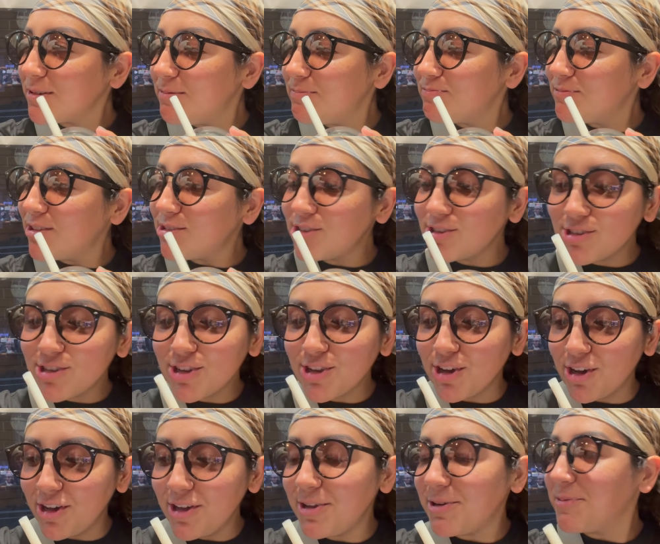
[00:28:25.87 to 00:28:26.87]
that's actually
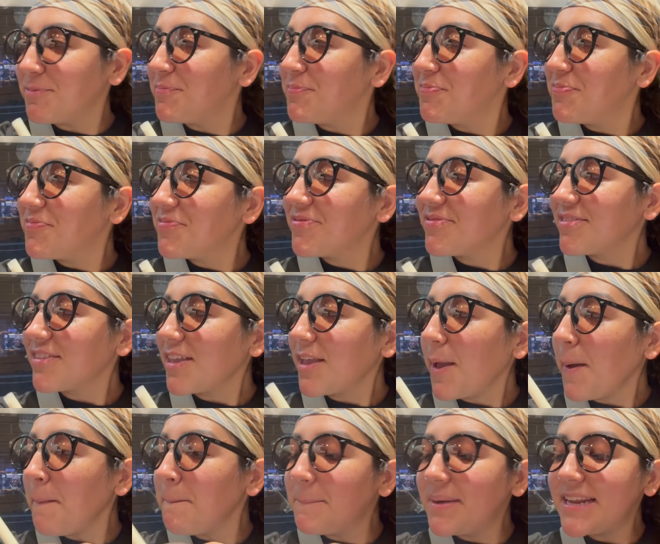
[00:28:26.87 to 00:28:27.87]
good.
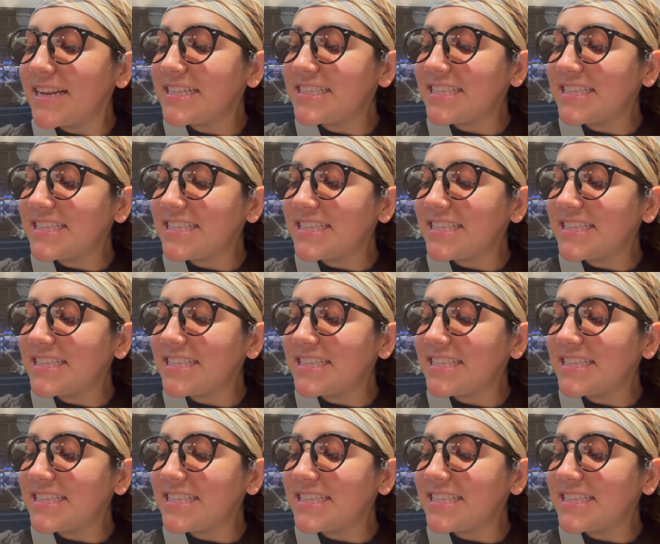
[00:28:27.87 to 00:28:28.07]
But it